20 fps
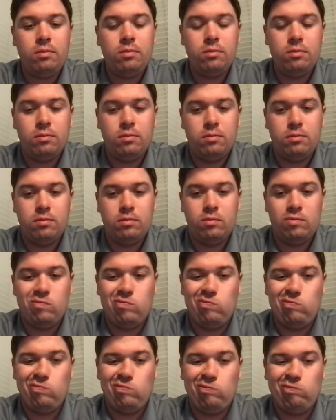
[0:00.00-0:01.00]

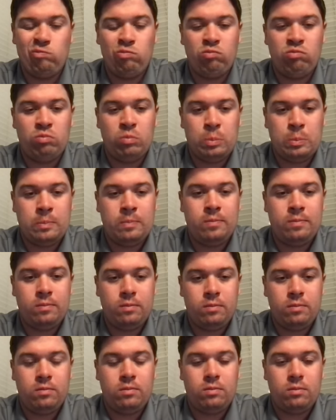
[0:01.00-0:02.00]

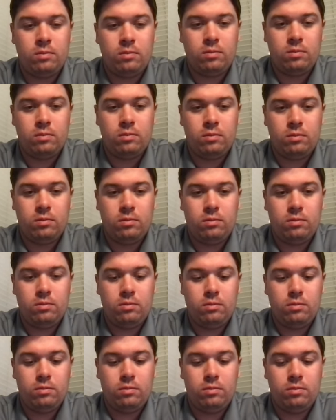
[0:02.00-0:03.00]

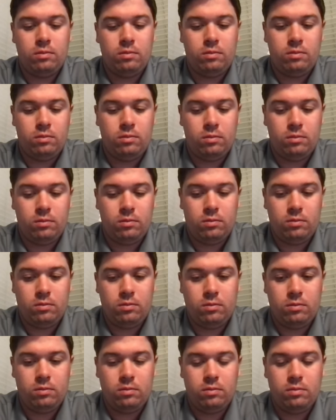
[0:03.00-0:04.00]

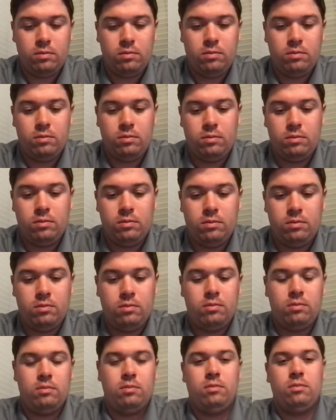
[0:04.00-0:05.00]

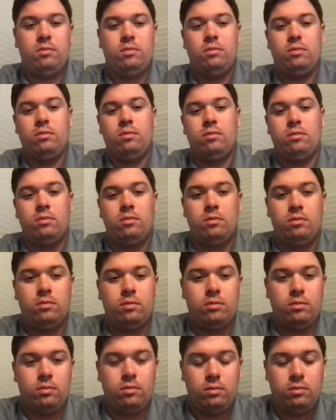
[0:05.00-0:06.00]

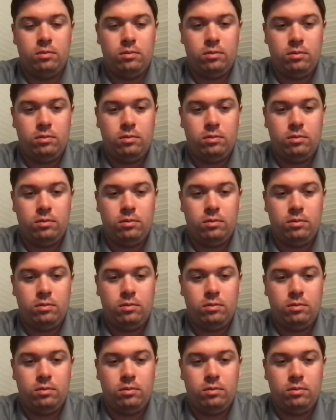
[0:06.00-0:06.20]
The person shown says nothing.